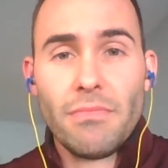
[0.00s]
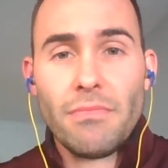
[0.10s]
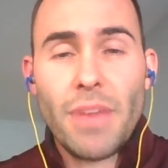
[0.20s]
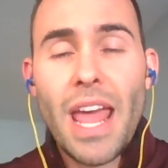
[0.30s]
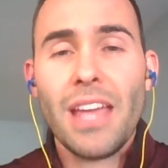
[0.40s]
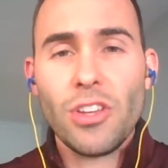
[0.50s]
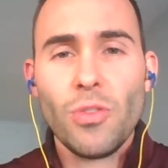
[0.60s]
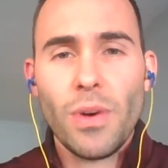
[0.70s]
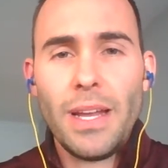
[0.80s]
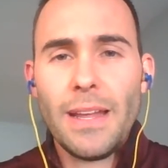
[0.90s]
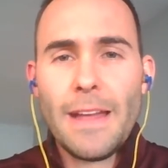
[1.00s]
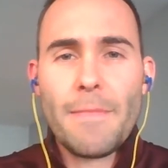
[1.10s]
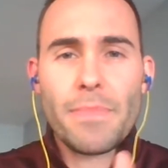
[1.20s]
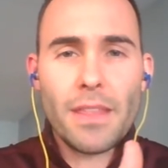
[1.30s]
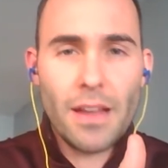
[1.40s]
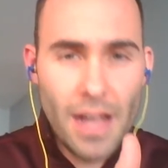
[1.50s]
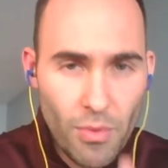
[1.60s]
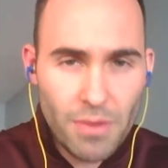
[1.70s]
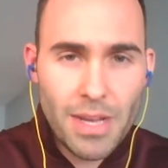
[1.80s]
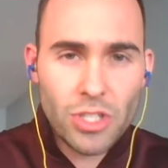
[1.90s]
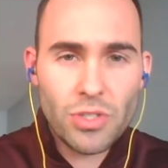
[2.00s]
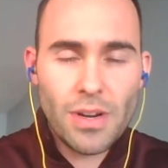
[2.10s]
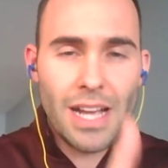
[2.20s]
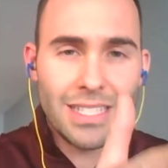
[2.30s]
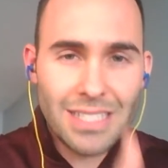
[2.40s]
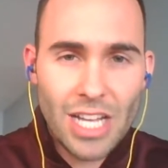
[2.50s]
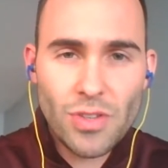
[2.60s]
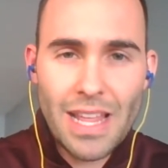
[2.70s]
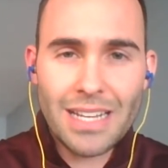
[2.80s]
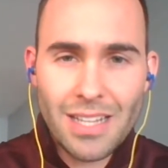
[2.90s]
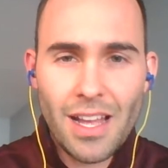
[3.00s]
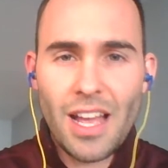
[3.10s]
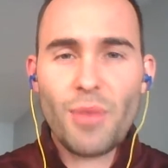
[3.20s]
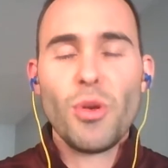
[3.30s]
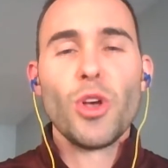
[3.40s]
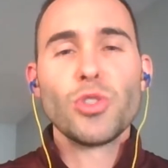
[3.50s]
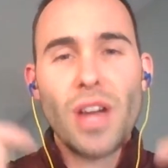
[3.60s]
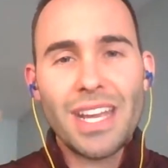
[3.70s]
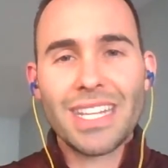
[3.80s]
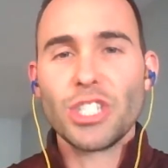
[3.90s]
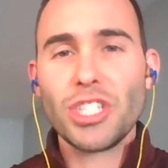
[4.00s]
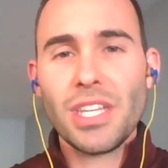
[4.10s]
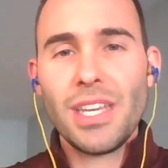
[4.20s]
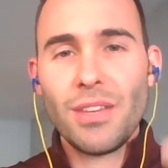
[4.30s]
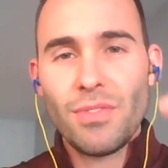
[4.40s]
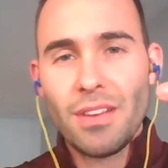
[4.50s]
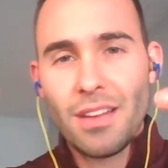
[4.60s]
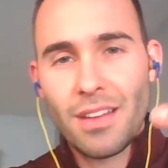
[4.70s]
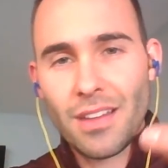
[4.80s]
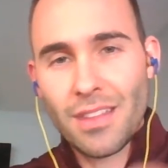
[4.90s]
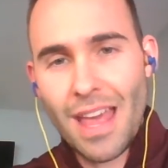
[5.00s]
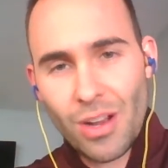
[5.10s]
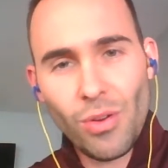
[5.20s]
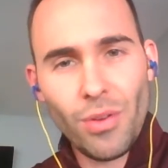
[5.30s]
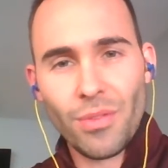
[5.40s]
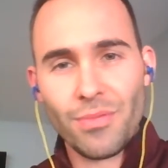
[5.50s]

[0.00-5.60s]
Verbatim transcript: But hey, you know what? I want to make sure I schedule that time so I can achieve that goal.